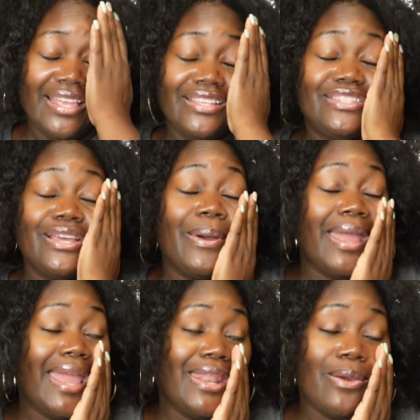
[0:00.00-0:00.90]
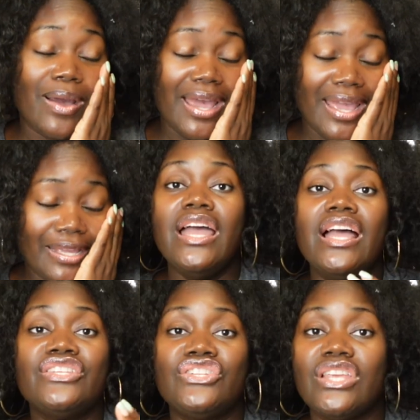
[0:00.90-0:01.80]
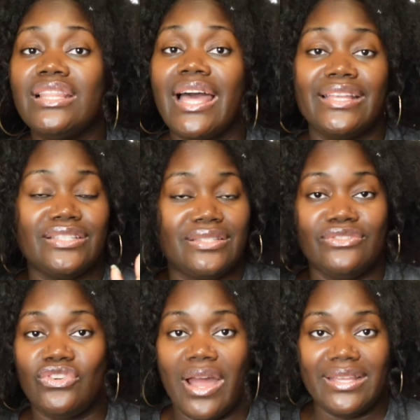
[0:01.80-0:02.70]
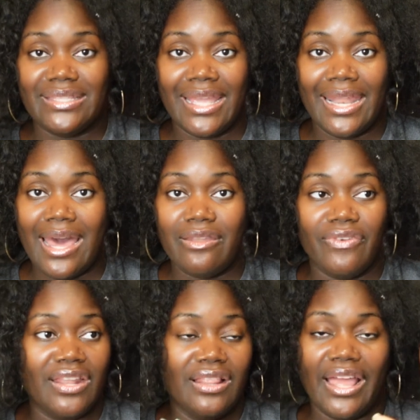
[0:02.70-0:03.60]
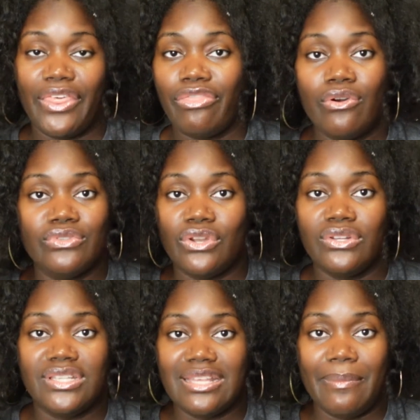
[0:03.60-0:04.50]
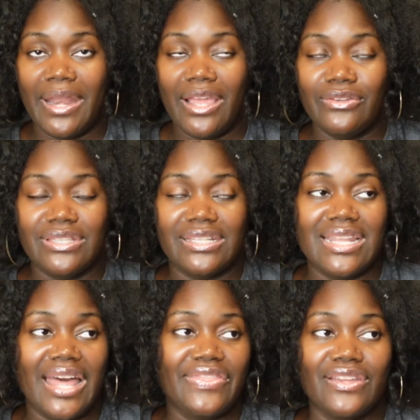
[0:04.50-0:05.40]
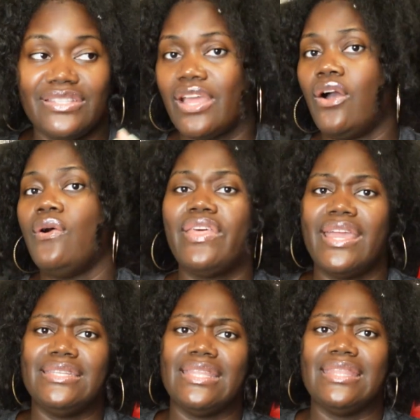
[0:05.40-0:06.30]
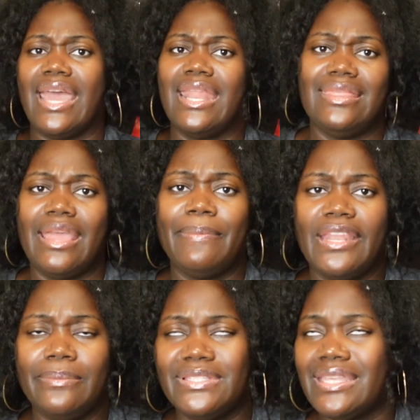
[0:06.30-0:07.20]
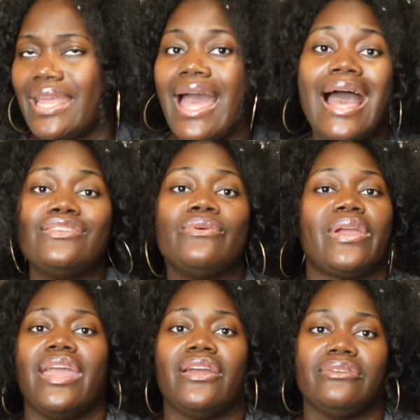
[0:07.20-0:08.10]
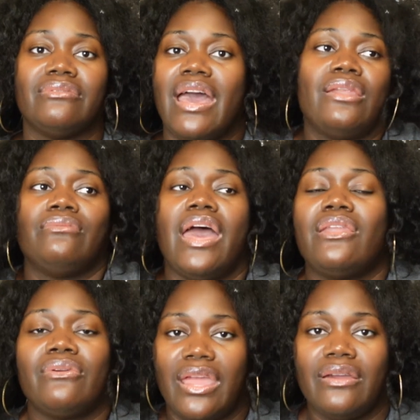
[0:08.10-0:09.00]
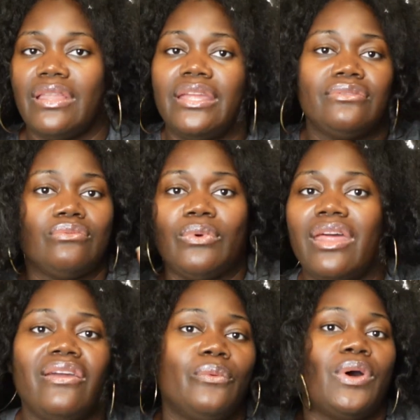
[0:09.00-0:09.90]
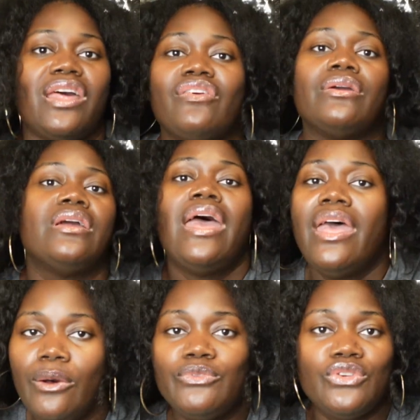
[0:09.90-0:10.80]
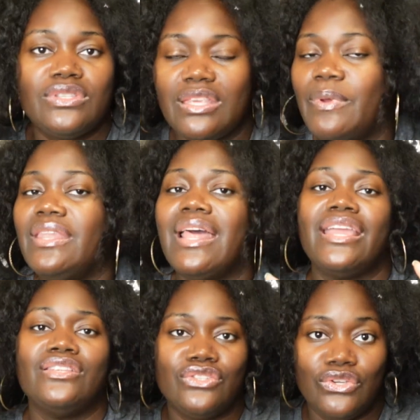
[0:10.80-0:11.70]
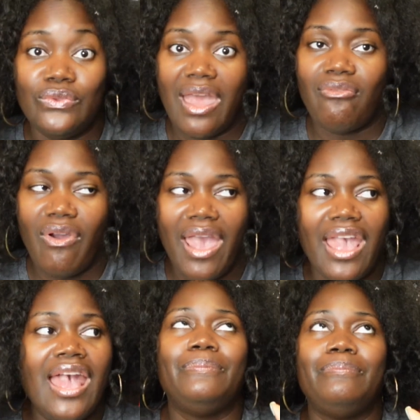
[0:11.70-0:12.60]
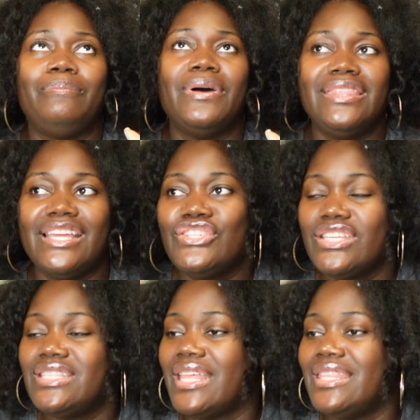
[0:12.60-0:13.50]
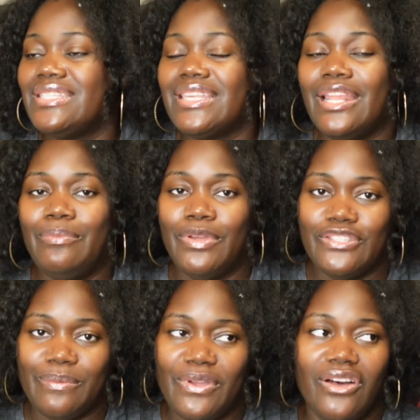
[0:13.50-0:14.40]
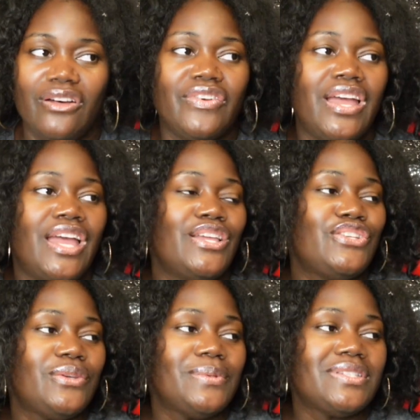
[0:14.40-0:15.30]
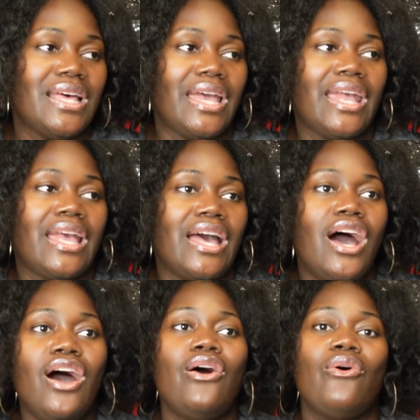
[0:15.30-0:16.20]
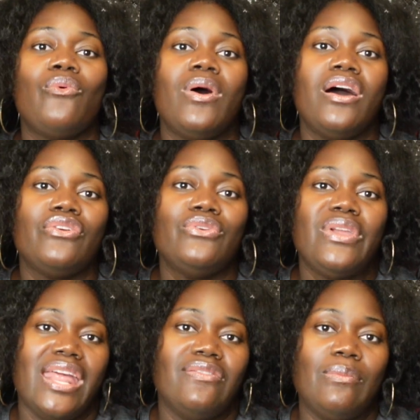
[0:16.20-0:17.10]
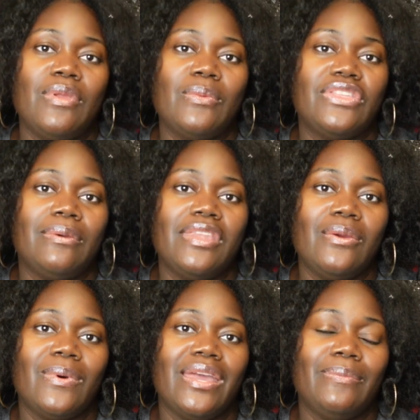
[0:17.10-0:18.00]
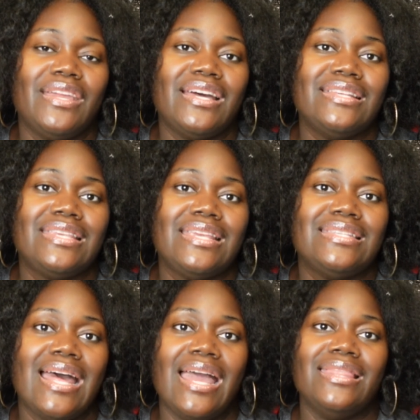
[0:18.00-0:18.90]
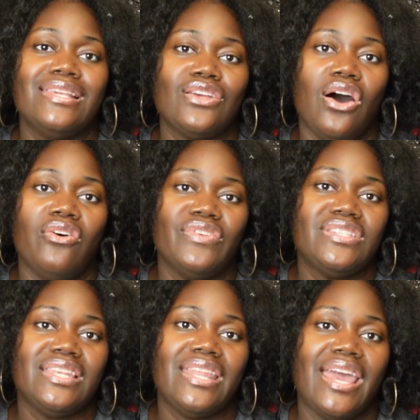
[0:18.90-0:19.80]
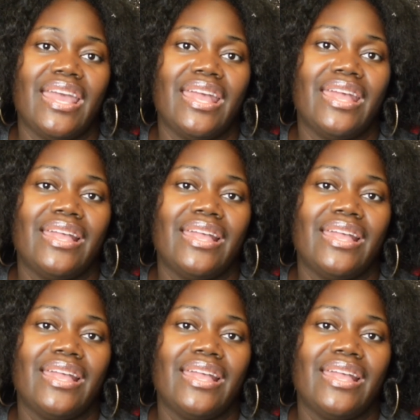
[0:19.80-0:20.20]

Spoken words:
So anyway, she like tries to get out of it and like throws it onto somebody else that's not there and say, oh, they did that and they made the mistake. I don't care. I don't care. Like whatever helps you sleep at night, do that, right? But then she said this and it pissed me off. She was like, oh, well, you can't even meet with him anyway because he's not in this office today.